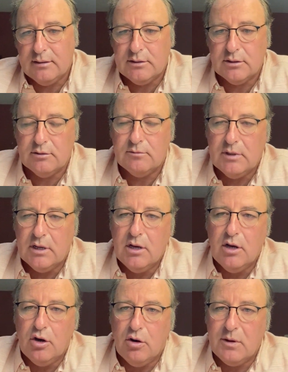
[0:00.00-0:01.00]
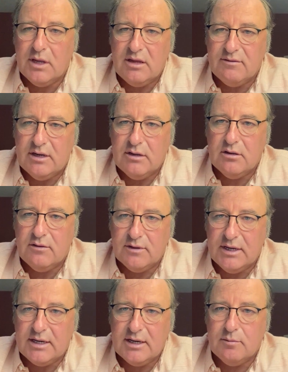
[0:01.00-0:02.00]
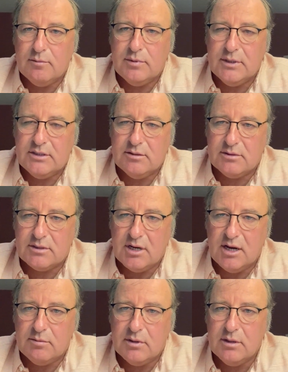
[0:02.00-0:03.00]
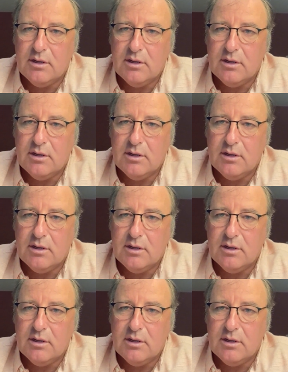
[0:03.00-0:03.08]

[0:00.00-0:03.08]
So hope you like the video. If you like it, please subscribe.